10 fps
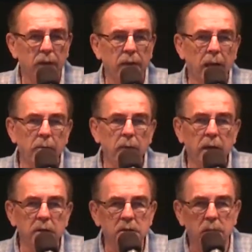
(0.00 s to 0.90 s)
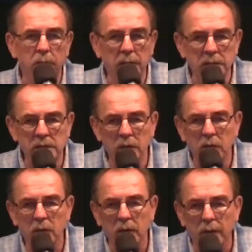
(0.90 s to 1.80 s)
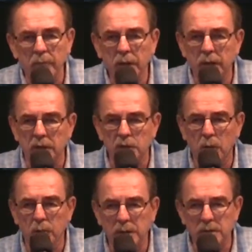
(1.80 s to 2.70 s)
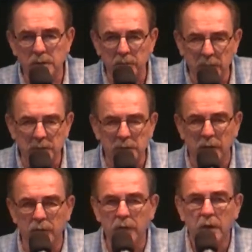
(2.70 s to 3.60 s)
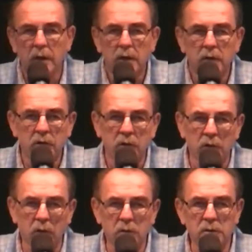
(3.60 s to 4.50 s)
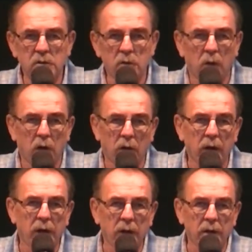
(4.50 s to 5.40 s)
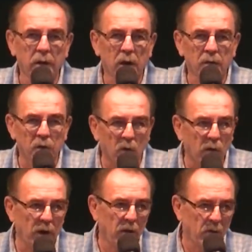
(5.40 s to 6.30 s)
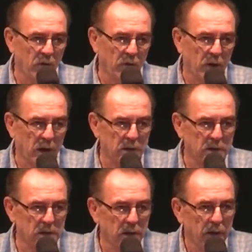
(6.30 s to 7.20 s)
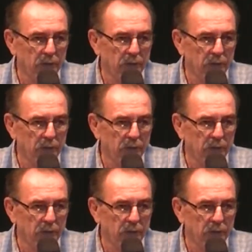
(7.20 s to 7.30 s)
And that means the blessing will come because we'll be submissive to those who are in authority over us.